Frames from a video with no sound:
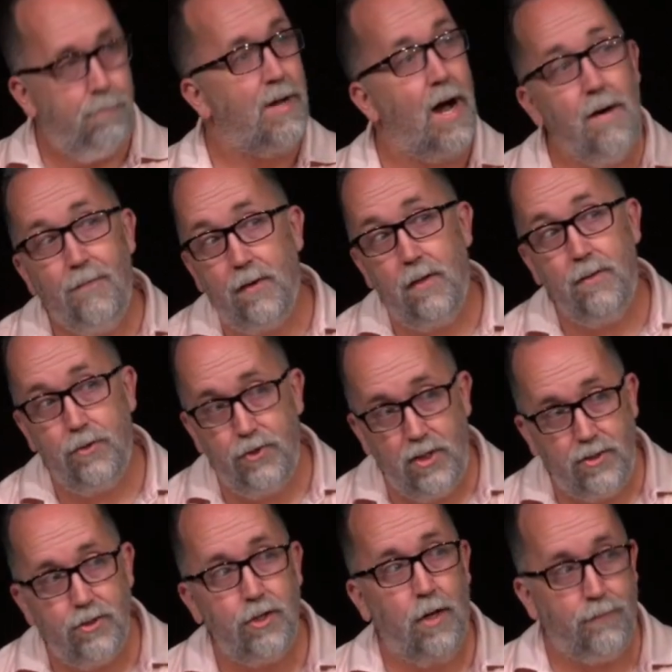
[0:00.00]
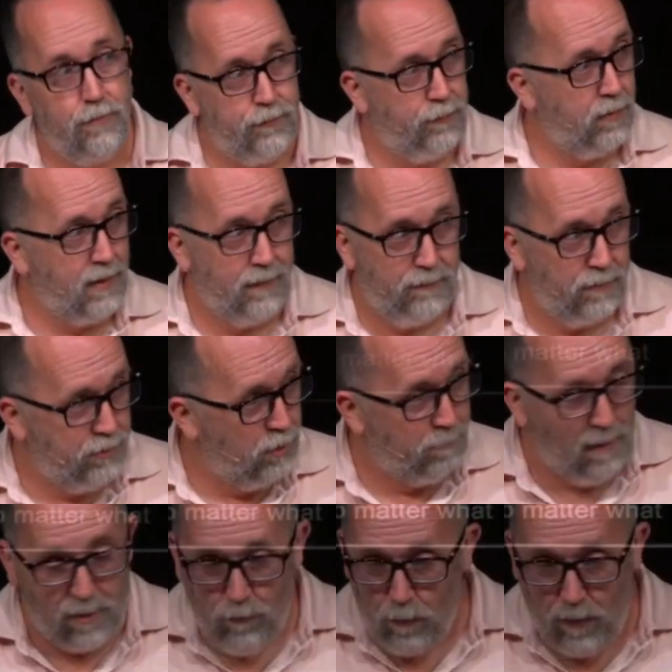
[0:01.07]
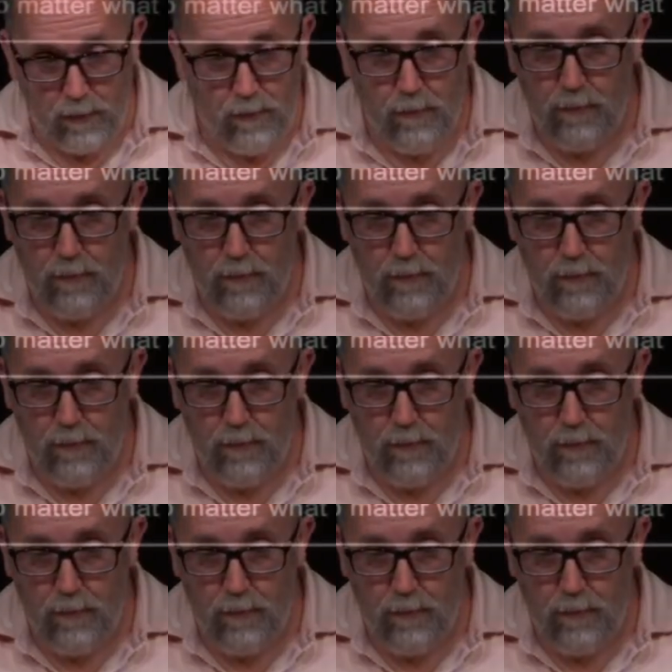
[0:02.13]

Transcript: confident that Jesus offers forgiveness no matter what.